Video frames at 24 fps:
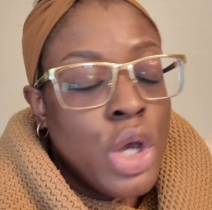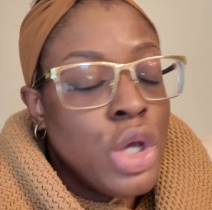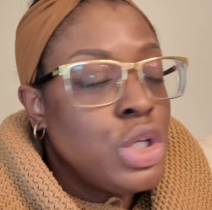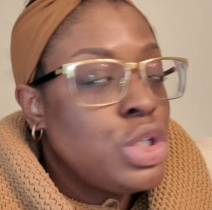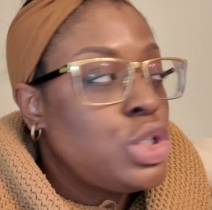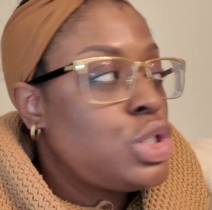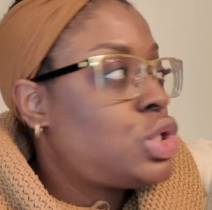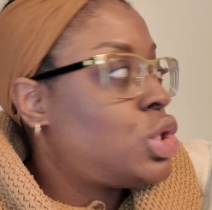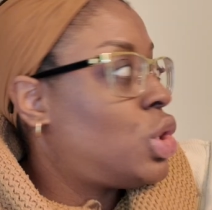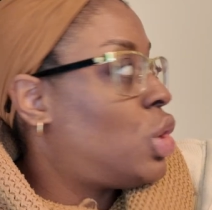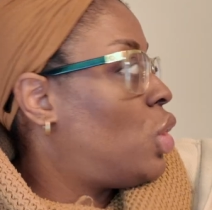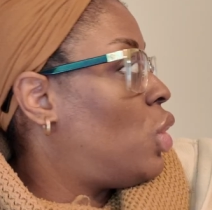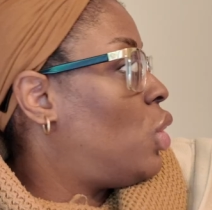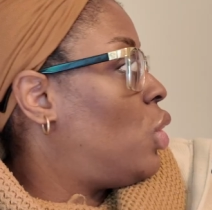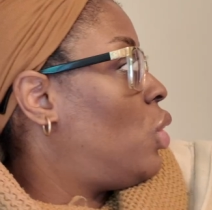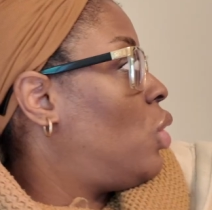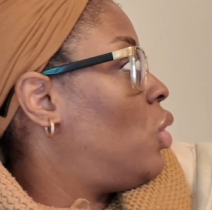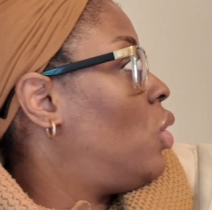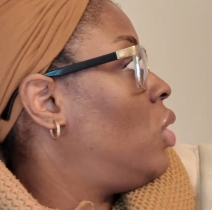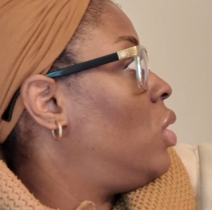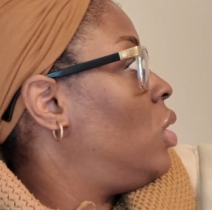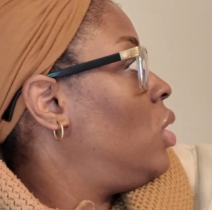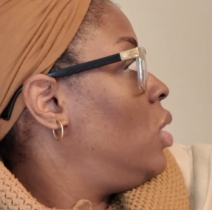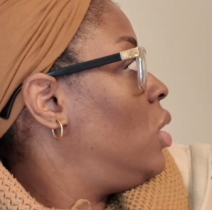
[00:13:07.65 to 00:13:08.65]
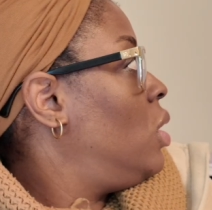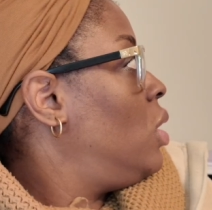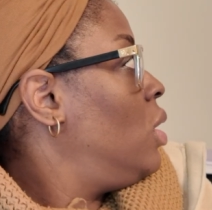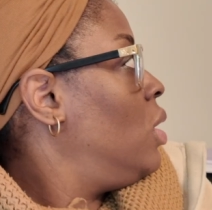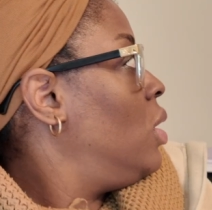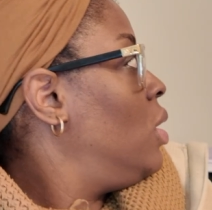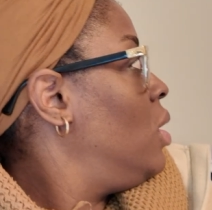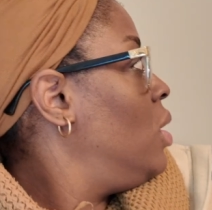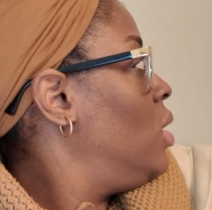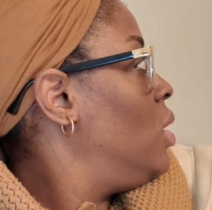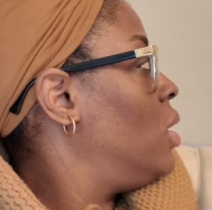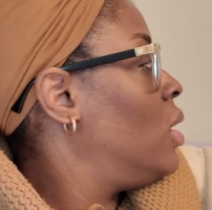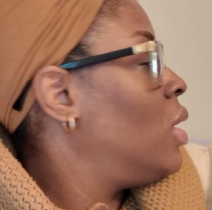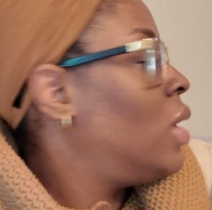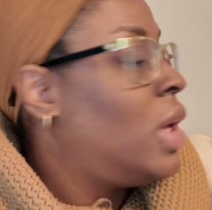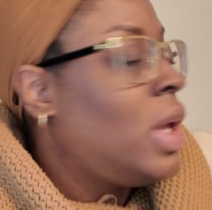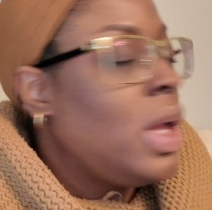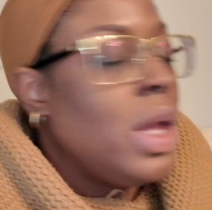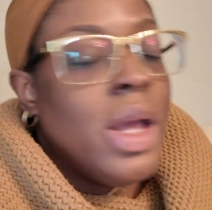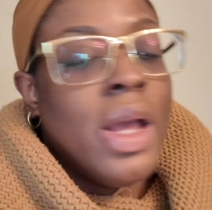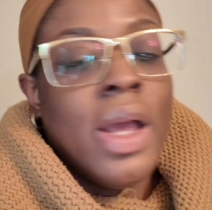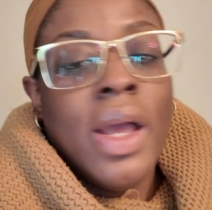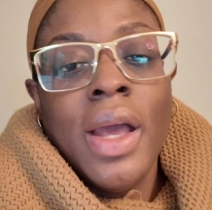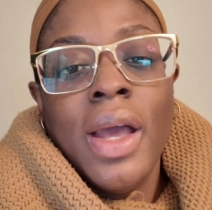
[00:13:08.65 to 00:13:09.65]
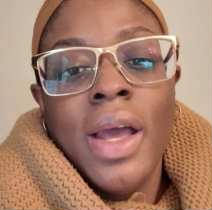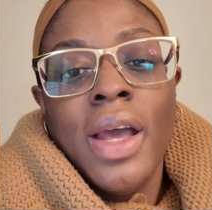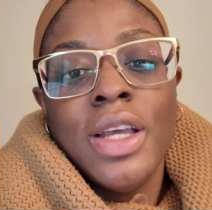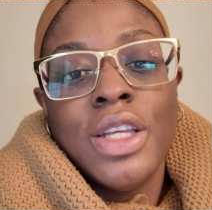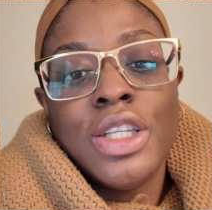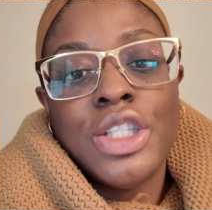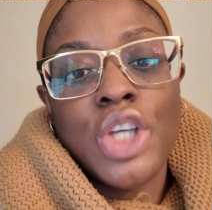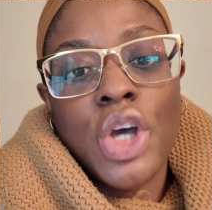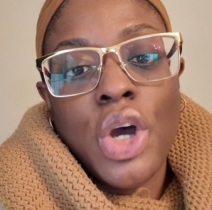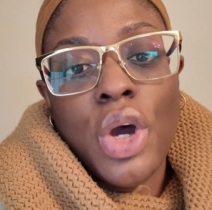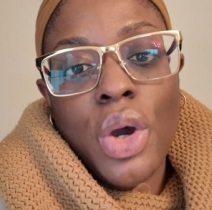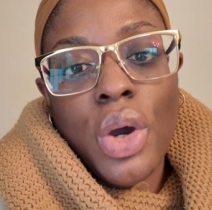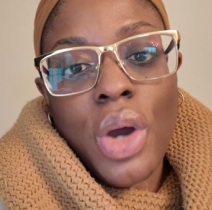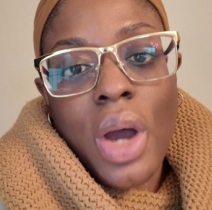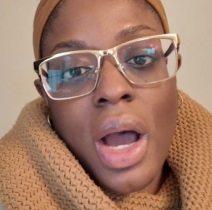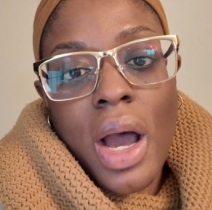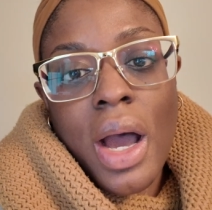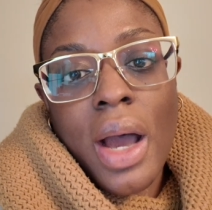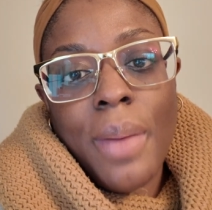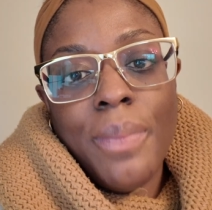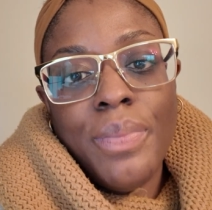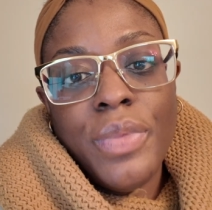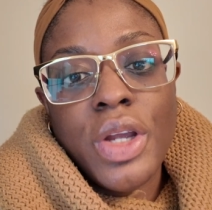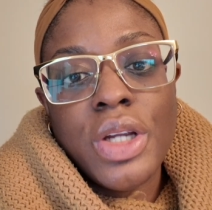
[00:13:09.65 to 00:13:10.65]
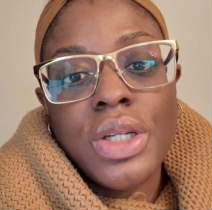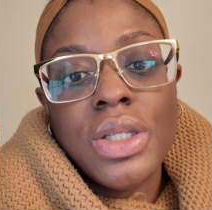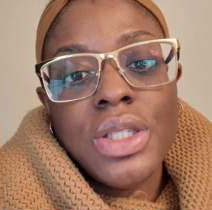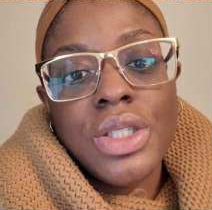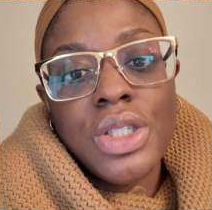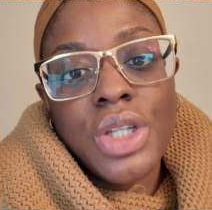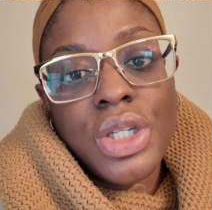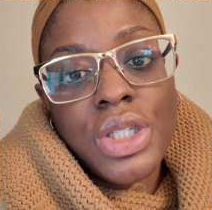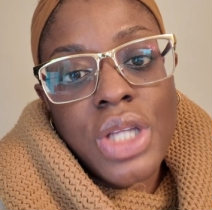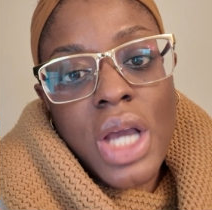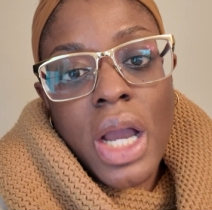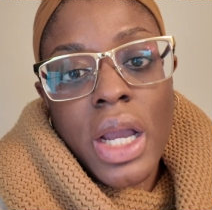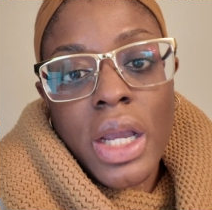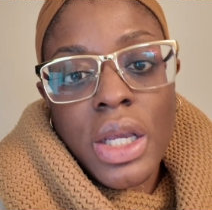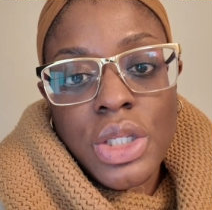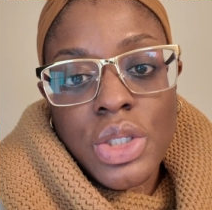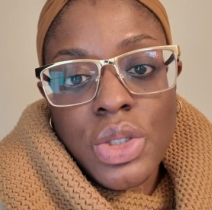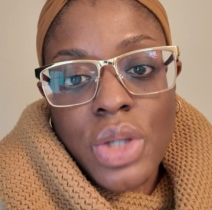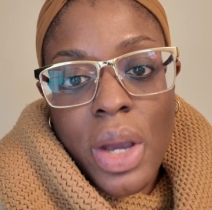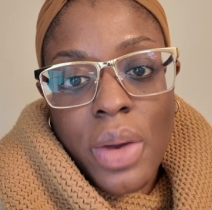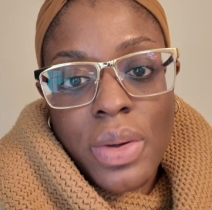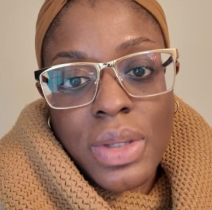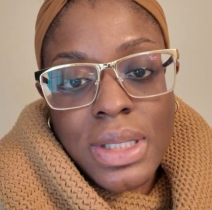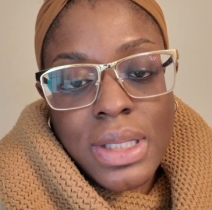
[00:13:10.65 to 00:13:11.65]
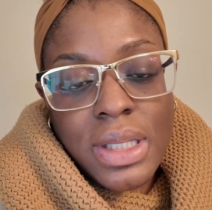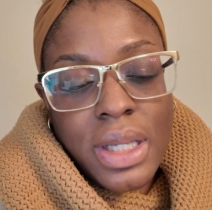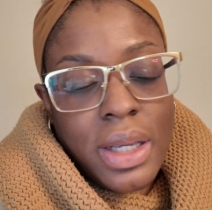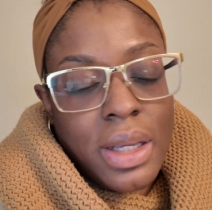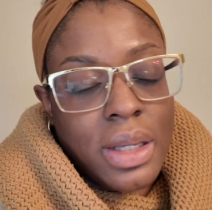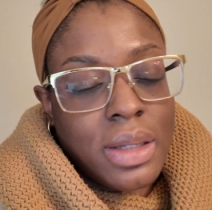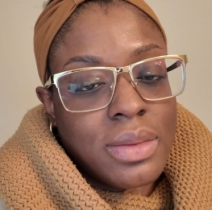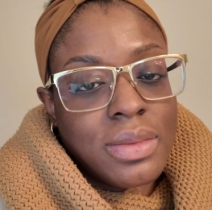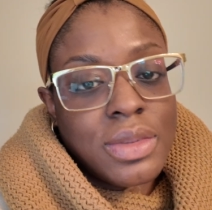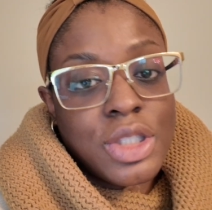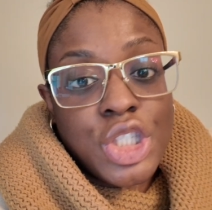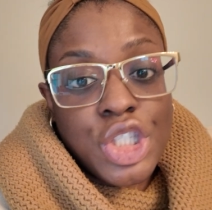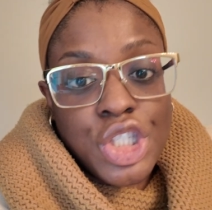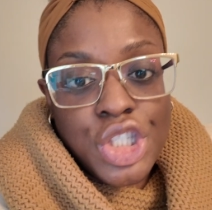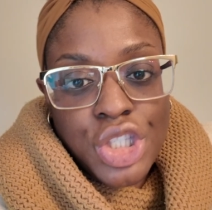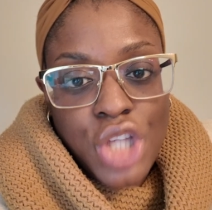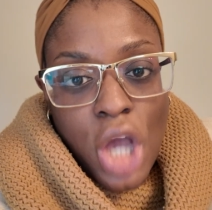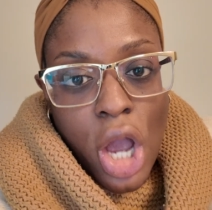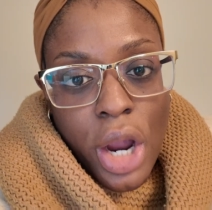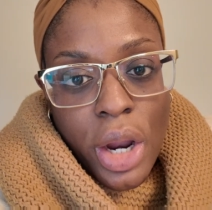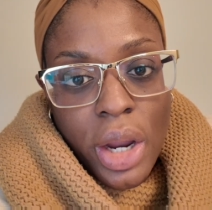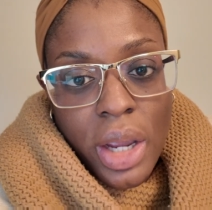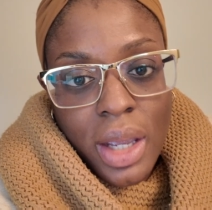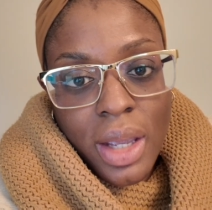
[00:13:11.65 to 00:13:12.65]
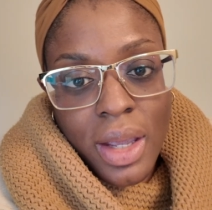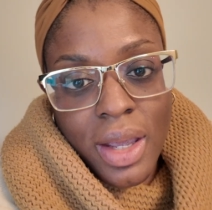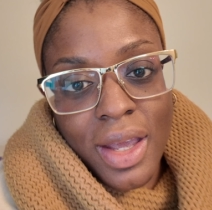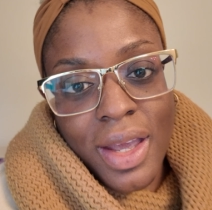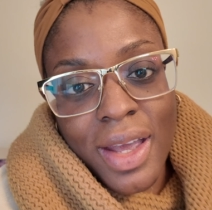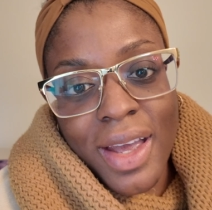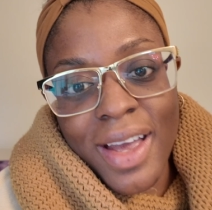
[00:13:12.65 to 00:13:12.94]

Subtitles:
So nurses are talking to, I was saying, sorry,